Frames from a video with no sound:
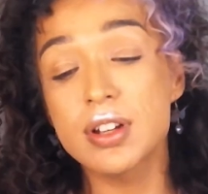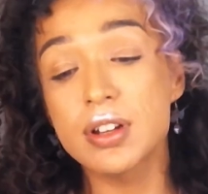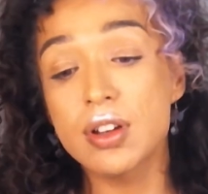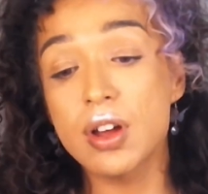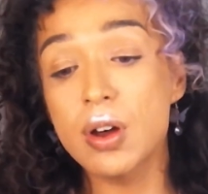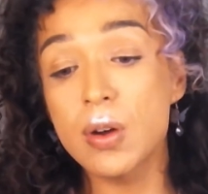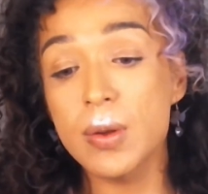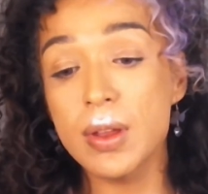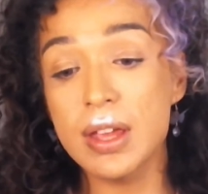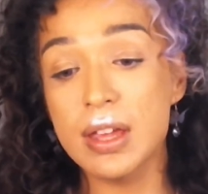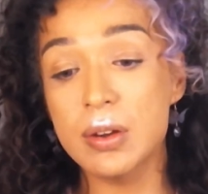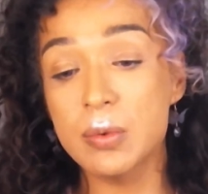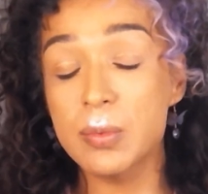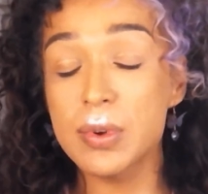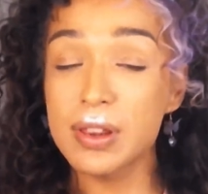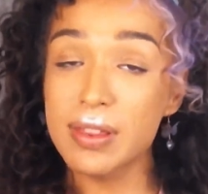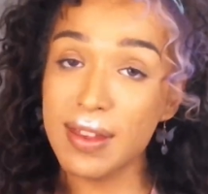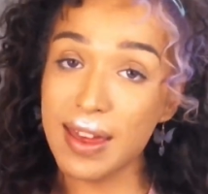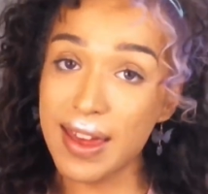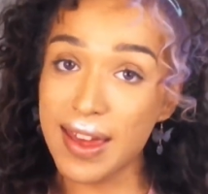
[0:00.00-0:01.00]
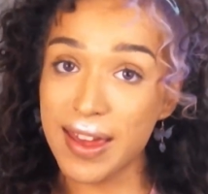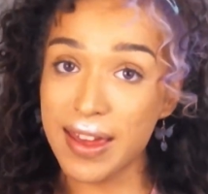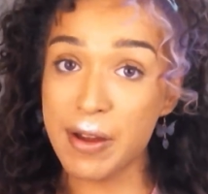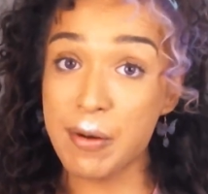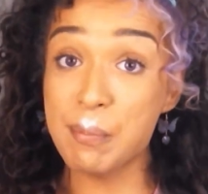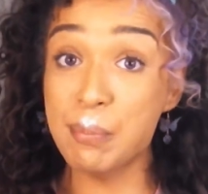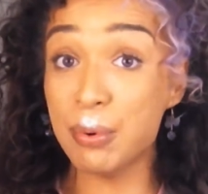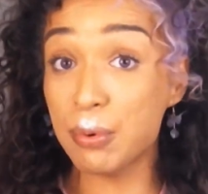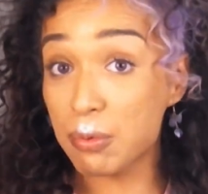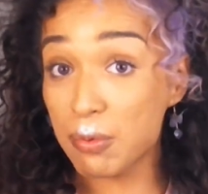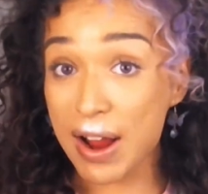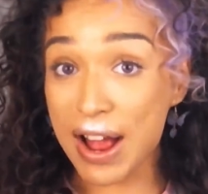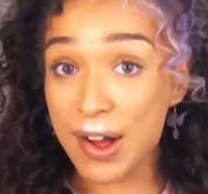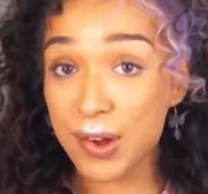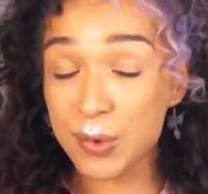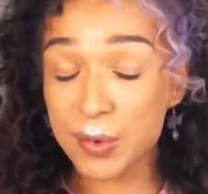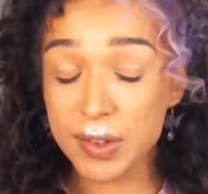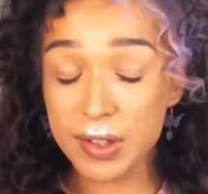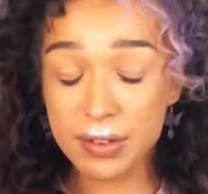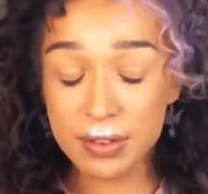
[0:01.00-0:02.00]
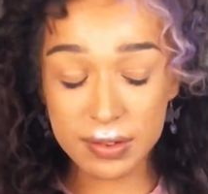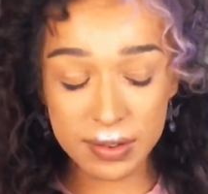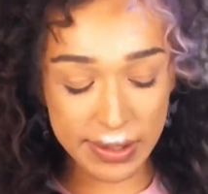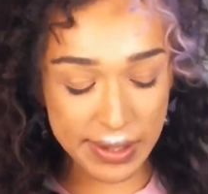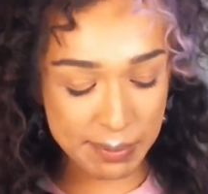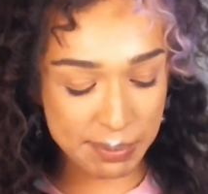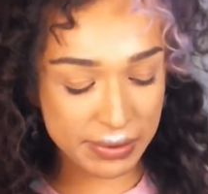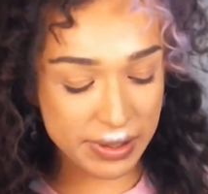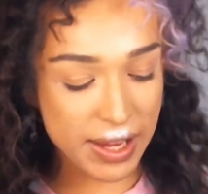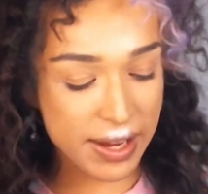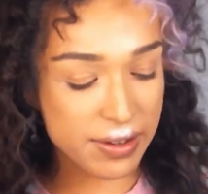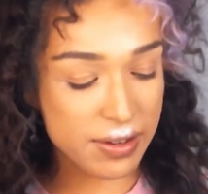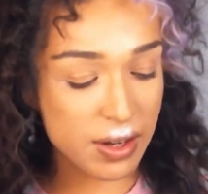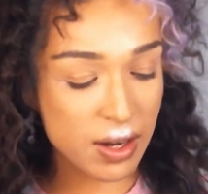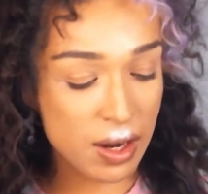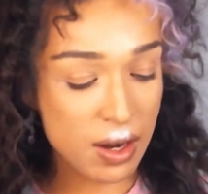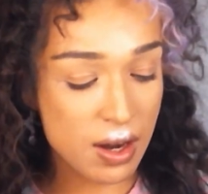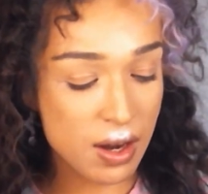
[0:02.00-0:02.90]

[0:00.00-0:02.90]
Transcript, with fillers: go in with a brown lip liner.